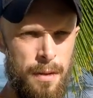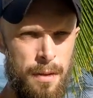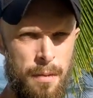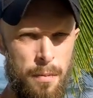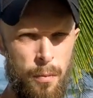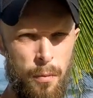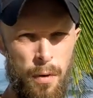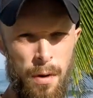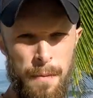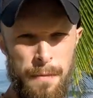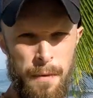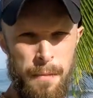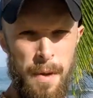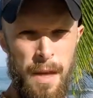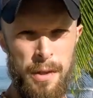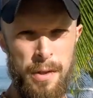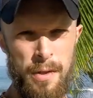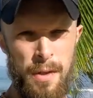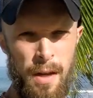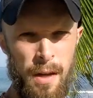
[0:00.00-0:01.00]
more
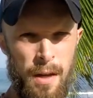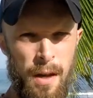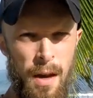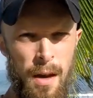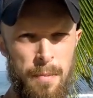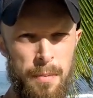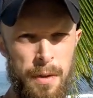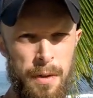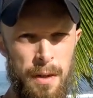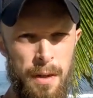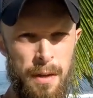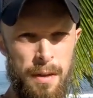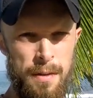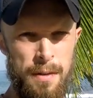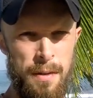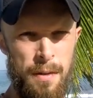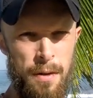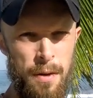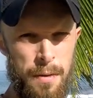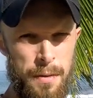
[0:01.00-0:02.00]
information on cob buildings,
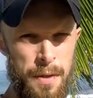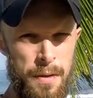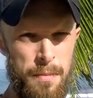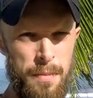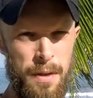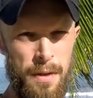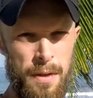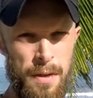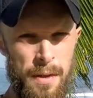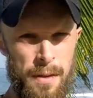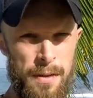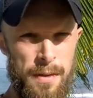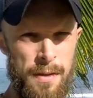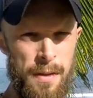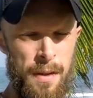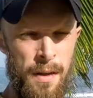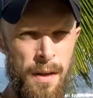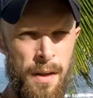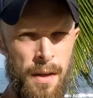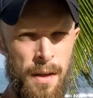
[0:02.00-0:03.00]
earthen buildings,
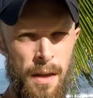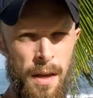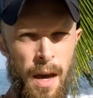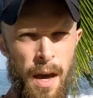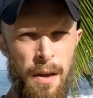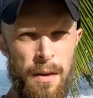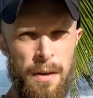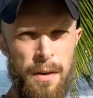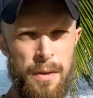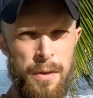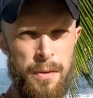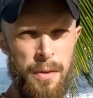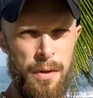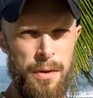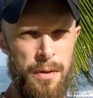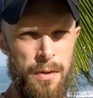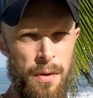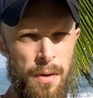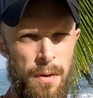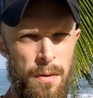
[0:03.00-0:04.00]
how to construct
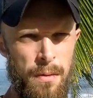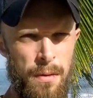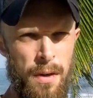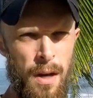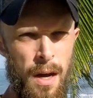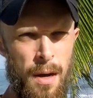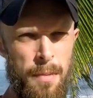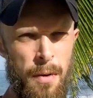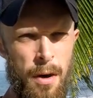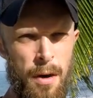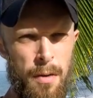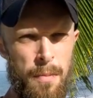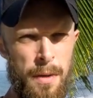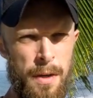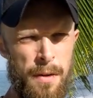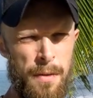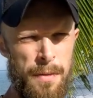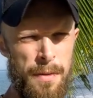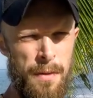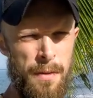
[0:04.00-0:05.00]
your own cob home and
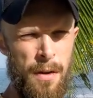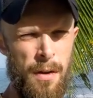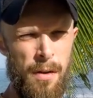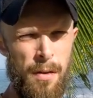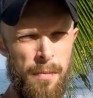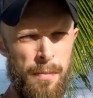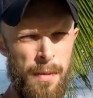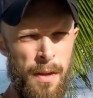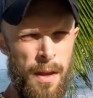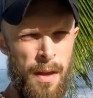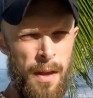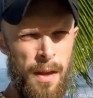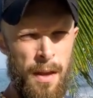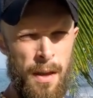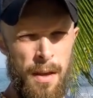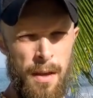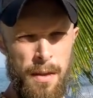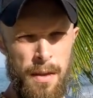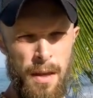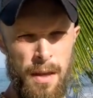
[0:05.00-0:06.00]
earthen home,
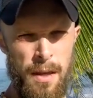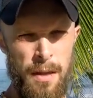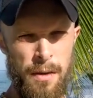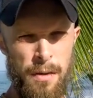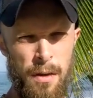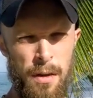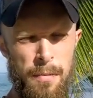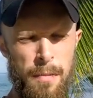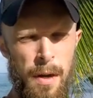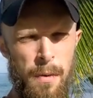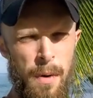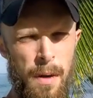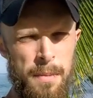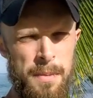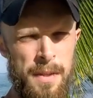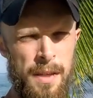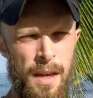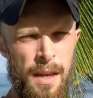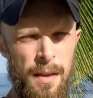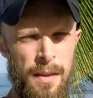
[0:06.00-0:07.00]
then go to my
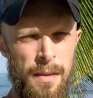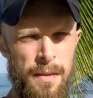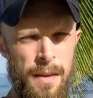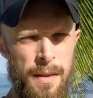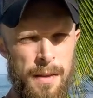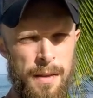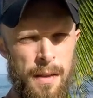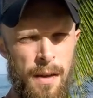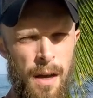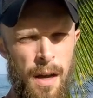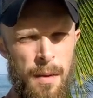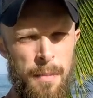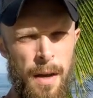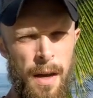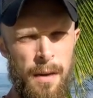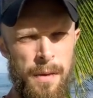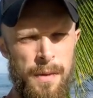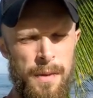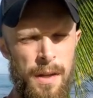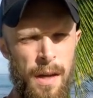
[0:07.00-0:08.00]
website,
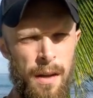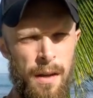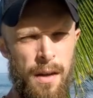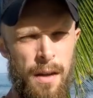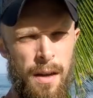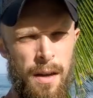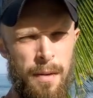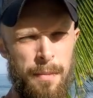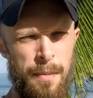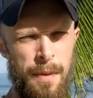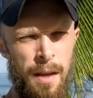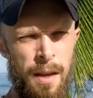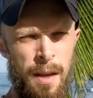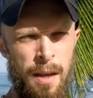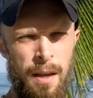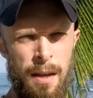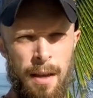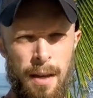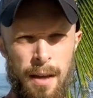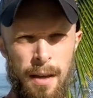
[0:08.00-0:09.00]
thiscobhouse.com,
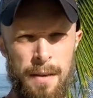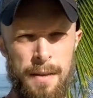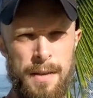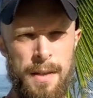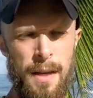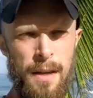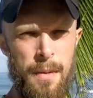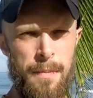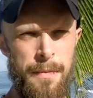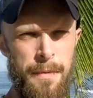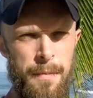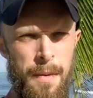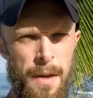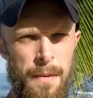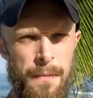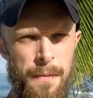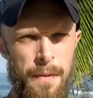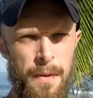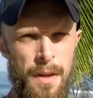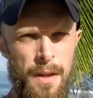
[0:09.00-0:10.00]
and sign up for my
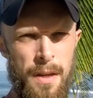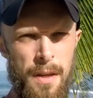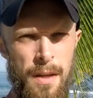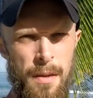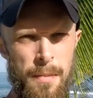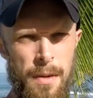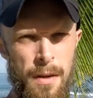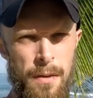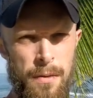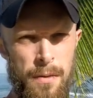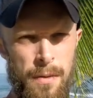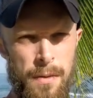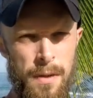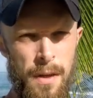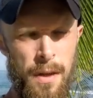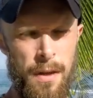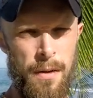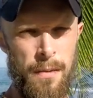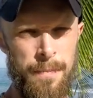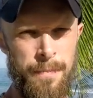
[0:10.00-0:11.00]
free email
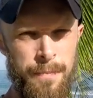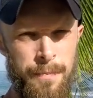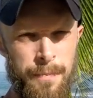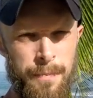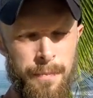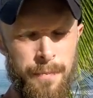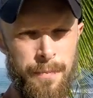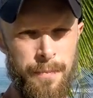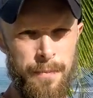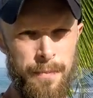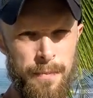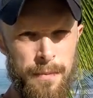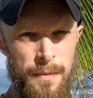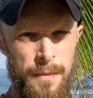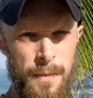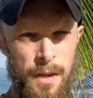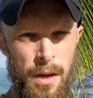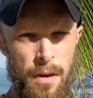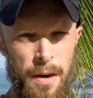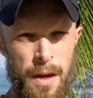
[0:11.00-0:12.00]
newsletter.
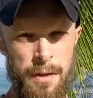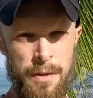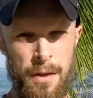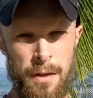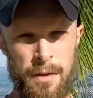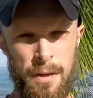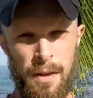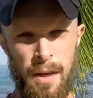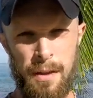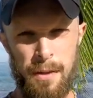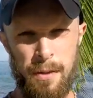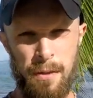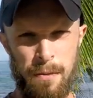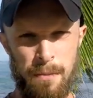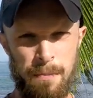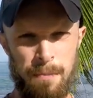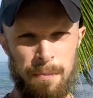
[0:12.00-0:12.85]
All right, talk to you guys soon.